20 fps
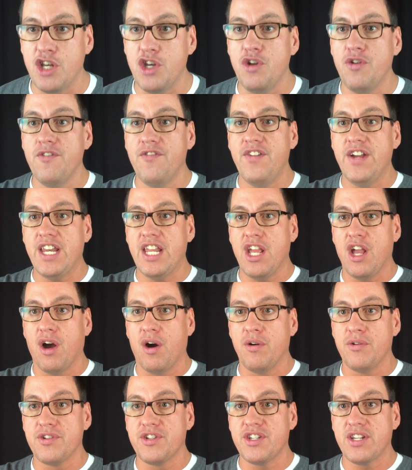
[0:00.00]
new
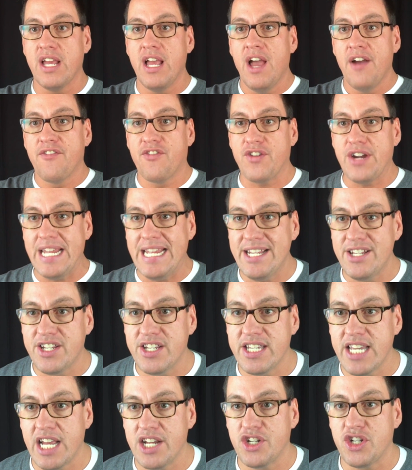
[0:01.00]
videos for each
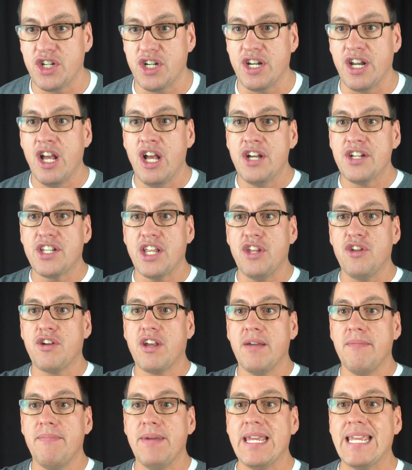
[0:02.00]
session so that you
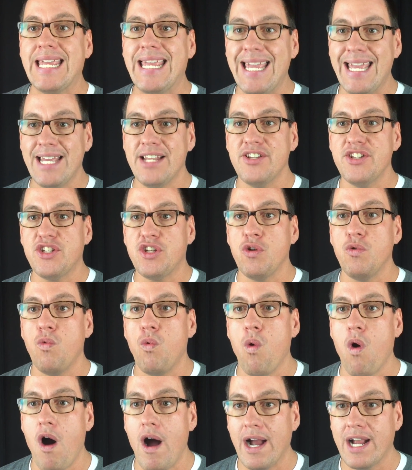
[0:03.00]
can begin to
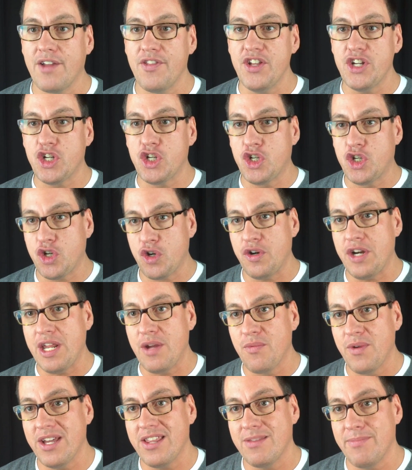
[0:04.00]
walk this journey
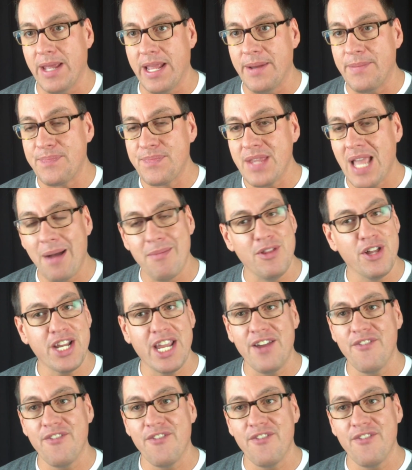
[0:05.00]
with me. I'm looking